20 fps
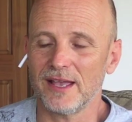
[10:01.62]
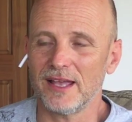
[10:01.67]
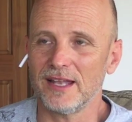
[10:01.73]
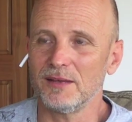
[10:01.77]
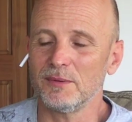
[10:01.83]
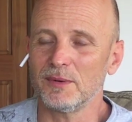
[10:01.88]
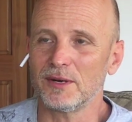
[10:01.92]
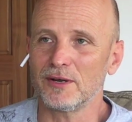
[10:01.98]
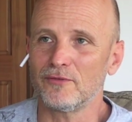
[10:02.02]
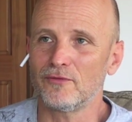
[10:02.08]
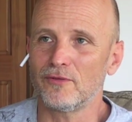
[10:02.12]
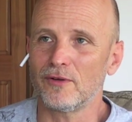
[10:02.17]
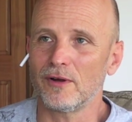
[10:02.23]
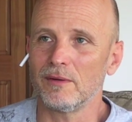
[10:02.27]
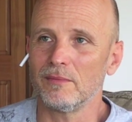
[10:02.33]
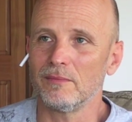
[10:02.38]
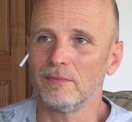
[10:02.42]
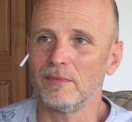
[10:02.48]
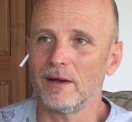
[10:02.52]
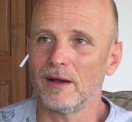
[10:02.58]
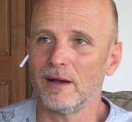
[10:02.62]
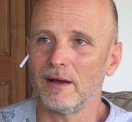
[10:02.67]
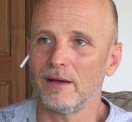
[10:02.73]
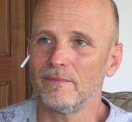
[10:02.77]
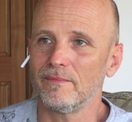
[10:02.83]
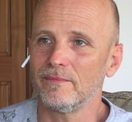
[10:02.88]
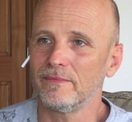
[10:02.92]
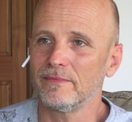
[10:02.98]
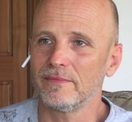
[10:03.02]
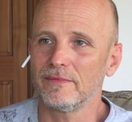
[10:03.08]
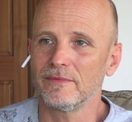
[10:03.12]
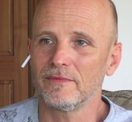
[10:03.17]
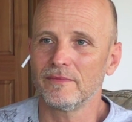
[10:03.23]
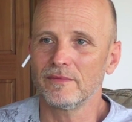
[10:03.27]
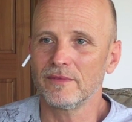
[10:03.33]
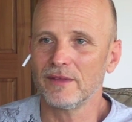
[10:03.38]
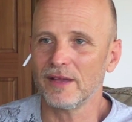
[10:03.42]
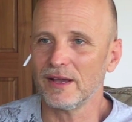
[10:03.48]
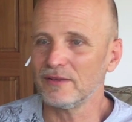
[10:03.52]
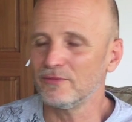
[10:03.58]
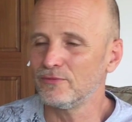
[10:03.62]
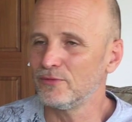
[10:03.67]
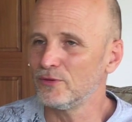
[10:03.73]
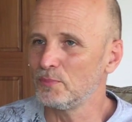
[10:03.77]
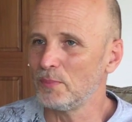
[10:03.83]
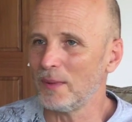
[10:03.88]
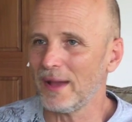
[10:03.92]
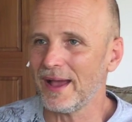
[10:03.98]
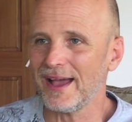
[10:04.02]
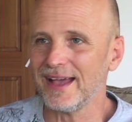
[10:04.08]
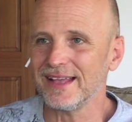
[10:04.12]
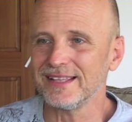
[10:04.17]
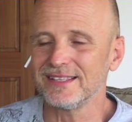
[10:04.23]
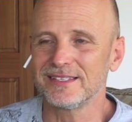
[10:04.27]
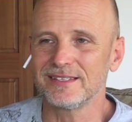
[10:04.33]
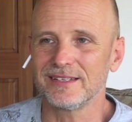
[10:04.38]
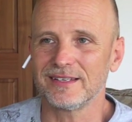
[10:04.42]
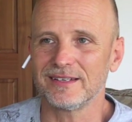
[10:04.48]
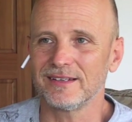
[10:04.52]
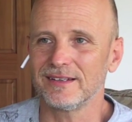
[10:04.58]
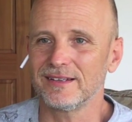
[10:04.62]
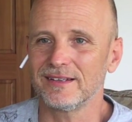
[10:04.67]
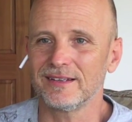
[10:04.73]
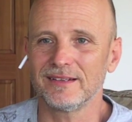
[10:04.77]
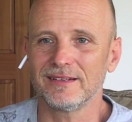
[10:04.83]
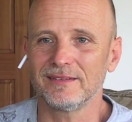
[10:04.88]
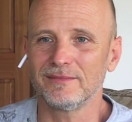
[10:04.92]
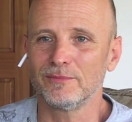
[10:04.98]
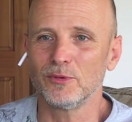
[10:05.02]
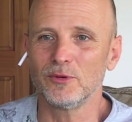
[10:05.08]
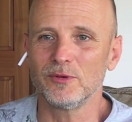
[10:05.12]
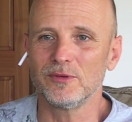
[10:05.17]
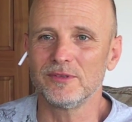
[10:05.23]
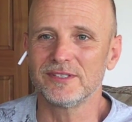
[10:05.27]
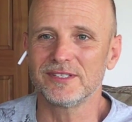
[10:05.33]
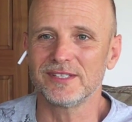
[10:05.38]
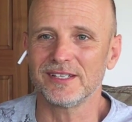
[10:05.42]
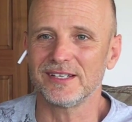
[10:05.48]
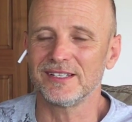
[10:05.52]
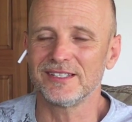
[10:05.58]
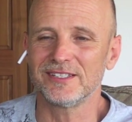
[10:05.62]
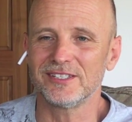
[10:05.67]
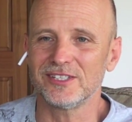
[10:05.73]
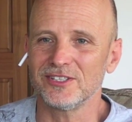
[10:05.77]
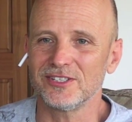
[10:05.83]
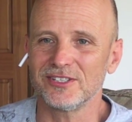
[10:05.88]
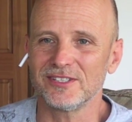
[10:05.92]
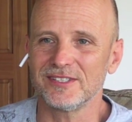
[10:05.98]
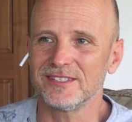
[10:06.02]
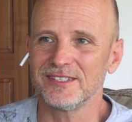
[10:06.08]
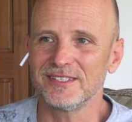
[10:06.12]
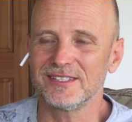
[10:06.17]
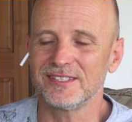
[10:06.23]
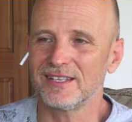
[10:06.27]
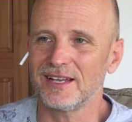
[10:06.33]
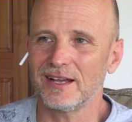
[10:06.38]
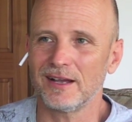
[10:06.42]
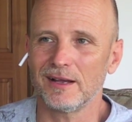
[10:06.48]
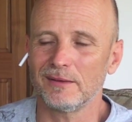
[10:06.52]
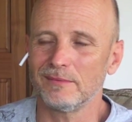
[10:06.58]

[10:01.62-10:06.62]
anywhere from cat foot pads and little wounds and incisions,